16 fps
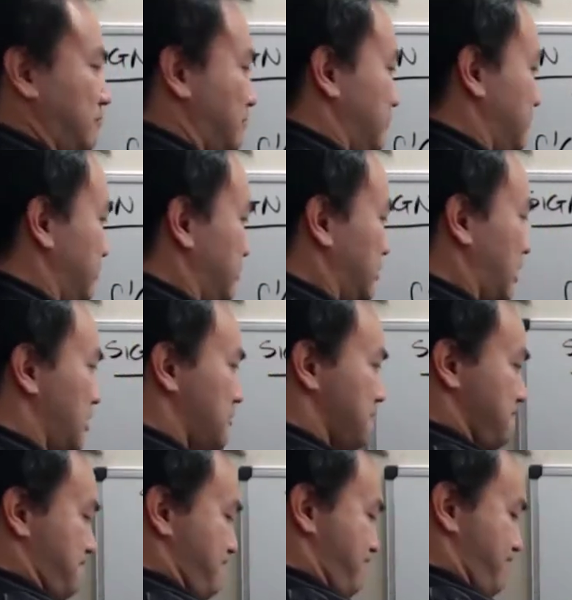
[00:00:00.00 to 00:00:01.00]

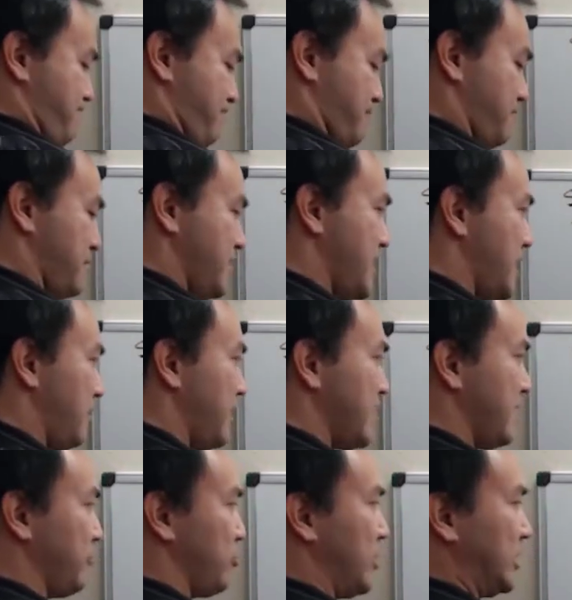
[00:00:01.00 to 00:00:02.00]
So now I
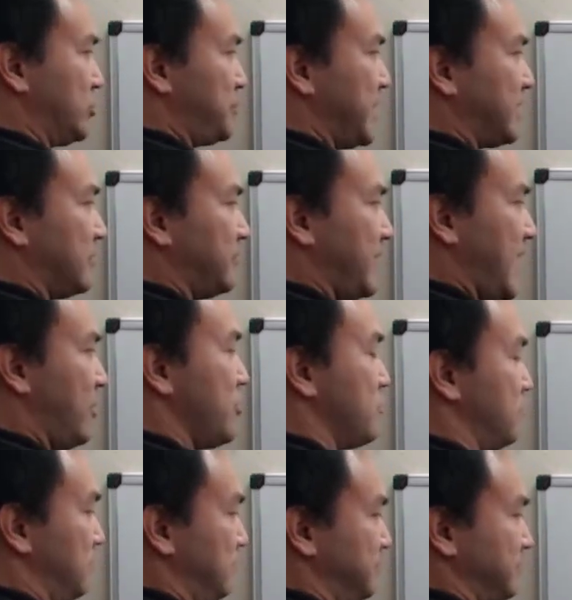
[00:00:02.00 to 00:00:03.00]
am going to pick a
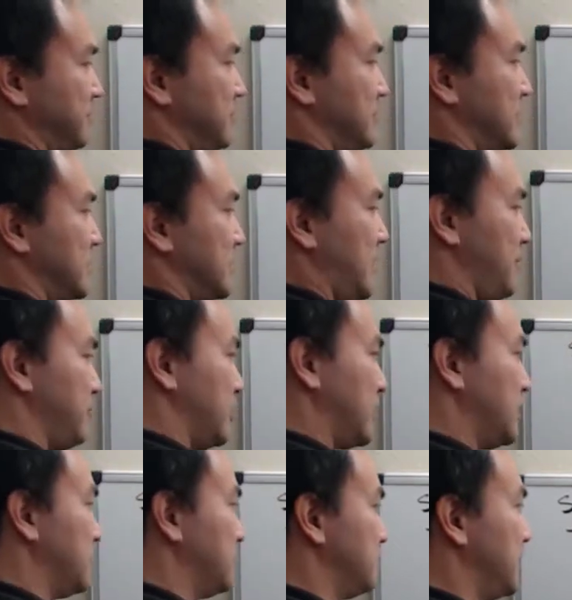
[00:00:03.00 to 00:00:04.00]
value. So I'm going
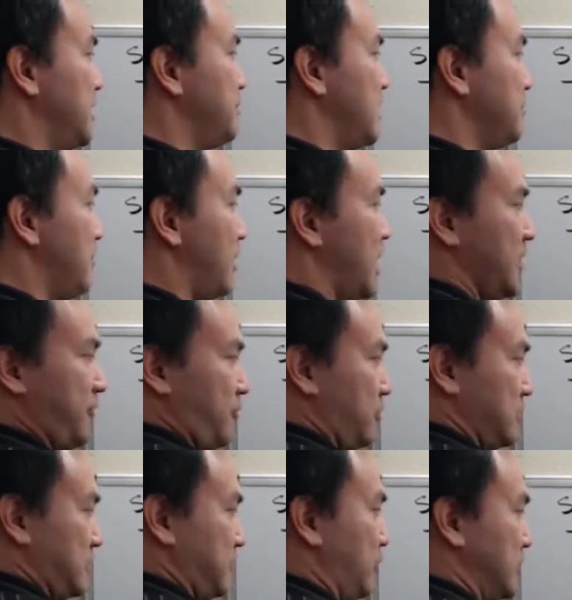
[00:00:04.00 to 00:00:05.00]
to, in my mind,
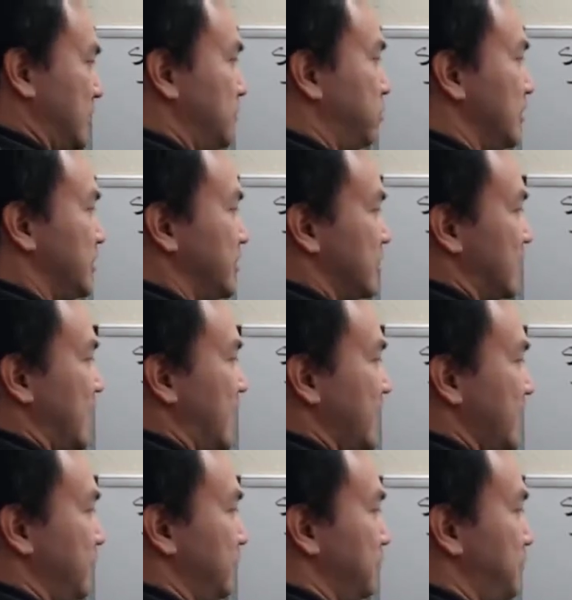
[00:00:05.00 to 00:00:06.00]
for simplicity, I
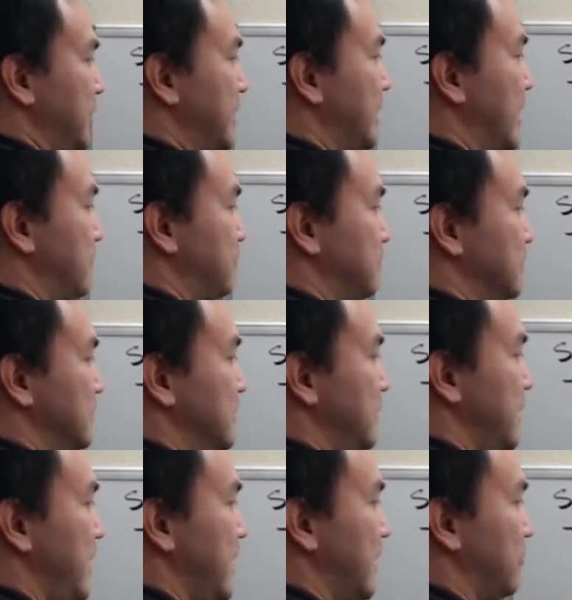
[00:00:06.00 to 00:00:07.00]
am picking up
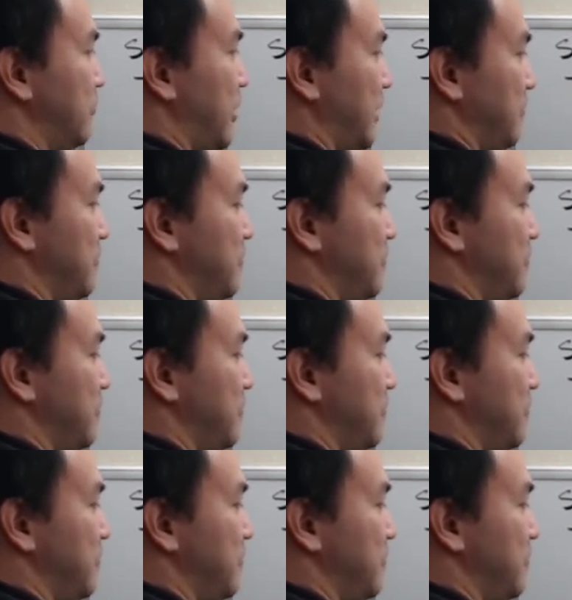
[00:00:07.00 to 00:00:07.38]
-1.